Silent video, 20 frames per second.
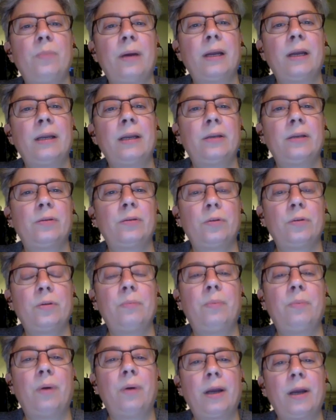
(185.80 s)
by little, the
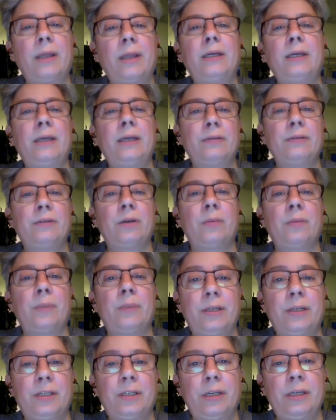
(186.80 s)
body gives up
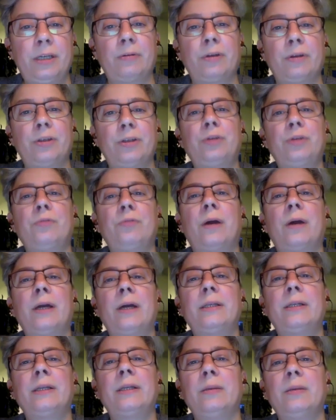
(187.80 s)
its secrets, you
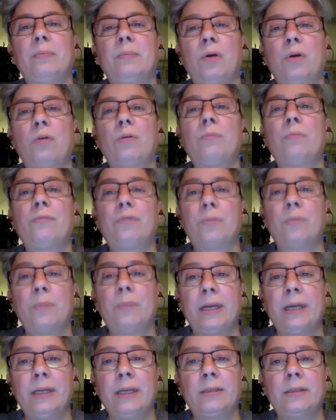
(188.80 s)
write in the poem From
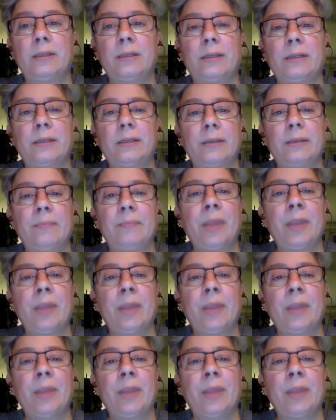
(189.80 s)
the Hinterland.